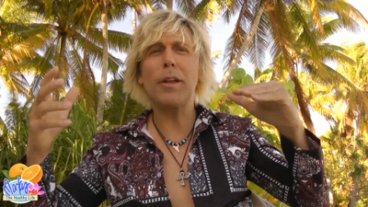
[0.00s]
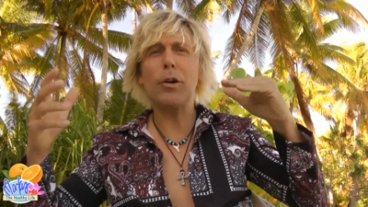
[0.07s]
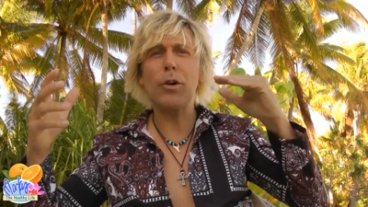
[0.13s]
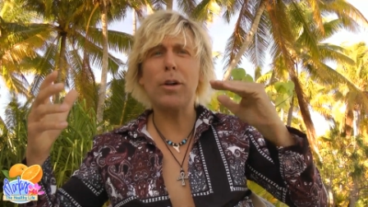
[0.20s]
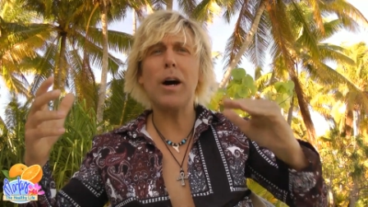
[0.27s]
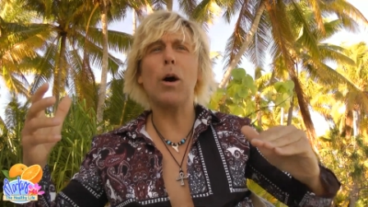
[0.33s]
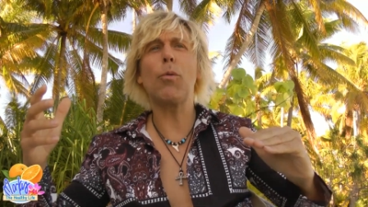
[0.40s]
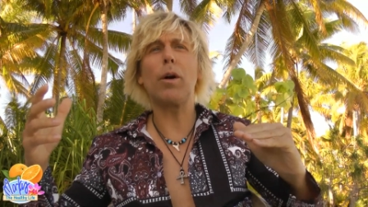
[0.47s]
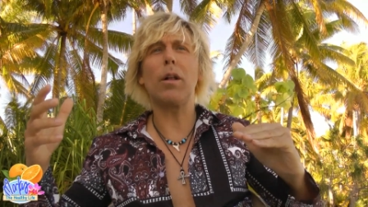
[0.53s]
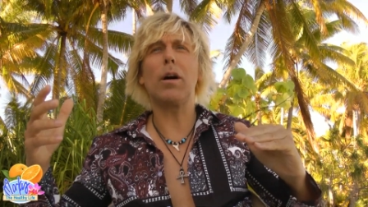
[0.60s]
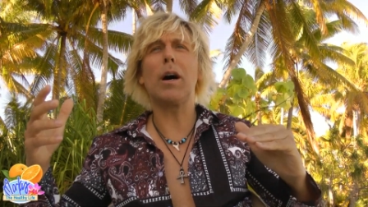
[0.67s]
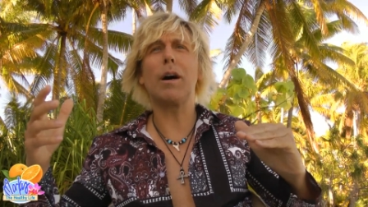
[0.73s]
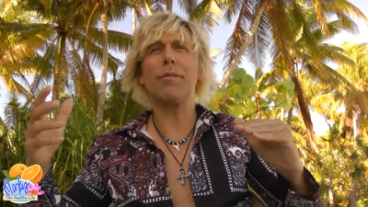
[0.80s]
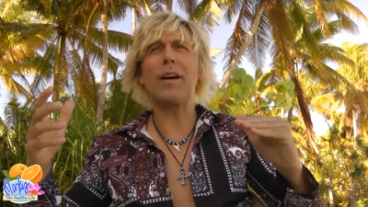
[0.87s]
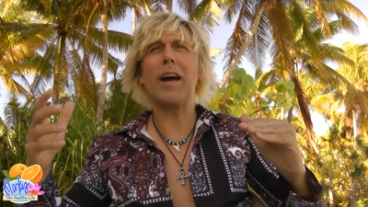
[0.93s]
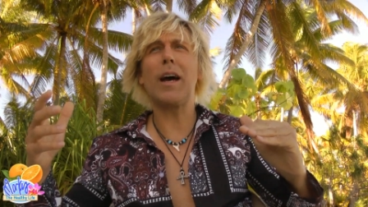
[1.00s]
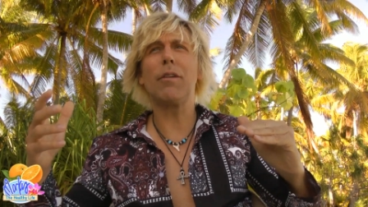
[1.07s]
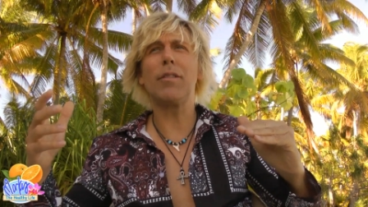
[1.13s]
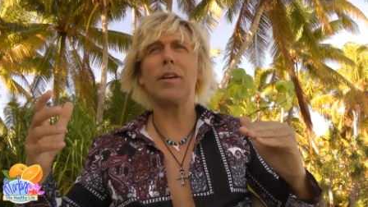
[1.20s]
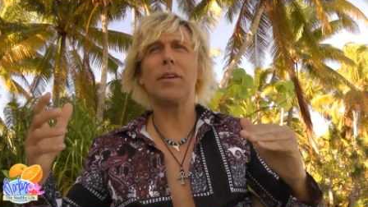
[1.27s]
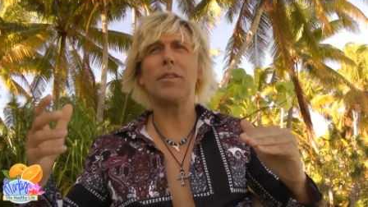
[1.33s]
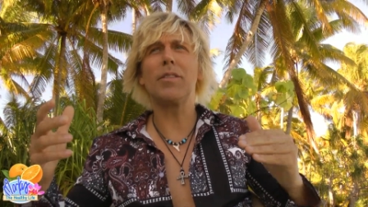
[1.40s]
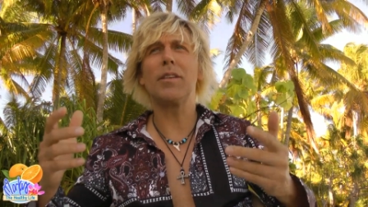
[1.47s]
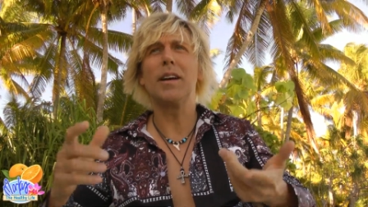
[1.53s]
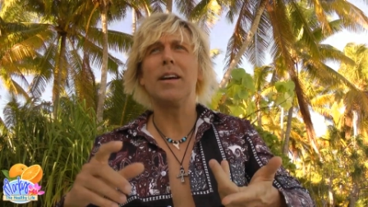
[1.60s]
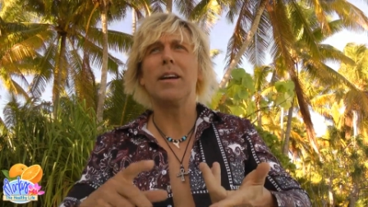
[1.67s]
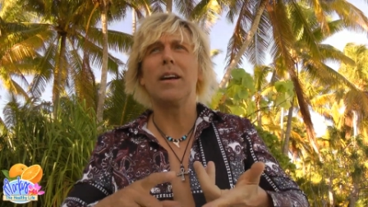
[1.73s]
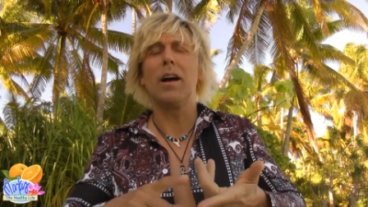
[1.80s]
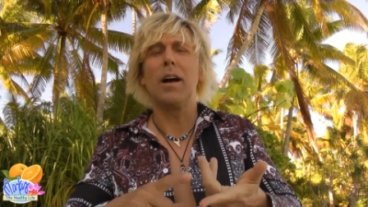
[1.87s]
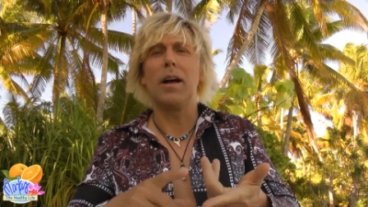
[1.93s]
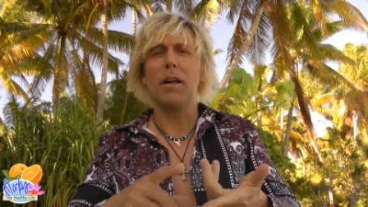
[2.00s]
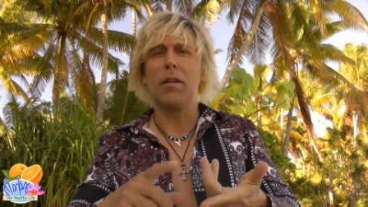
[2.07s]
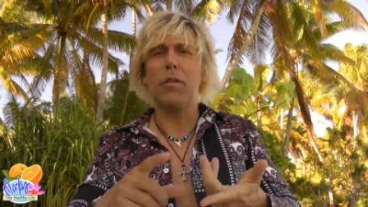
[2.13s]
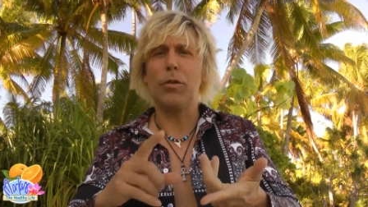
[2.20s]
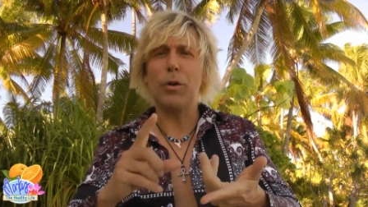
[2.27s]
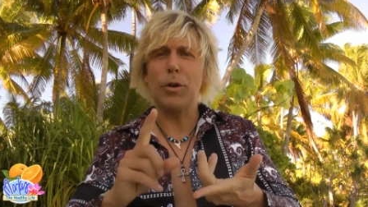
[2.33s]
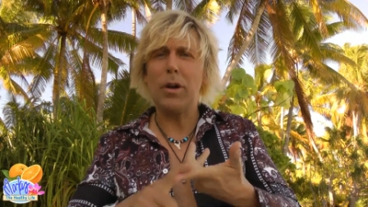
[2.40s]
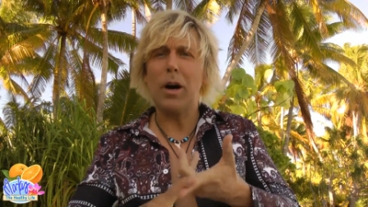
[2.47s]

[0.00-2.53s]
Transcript: that are not well off have is they're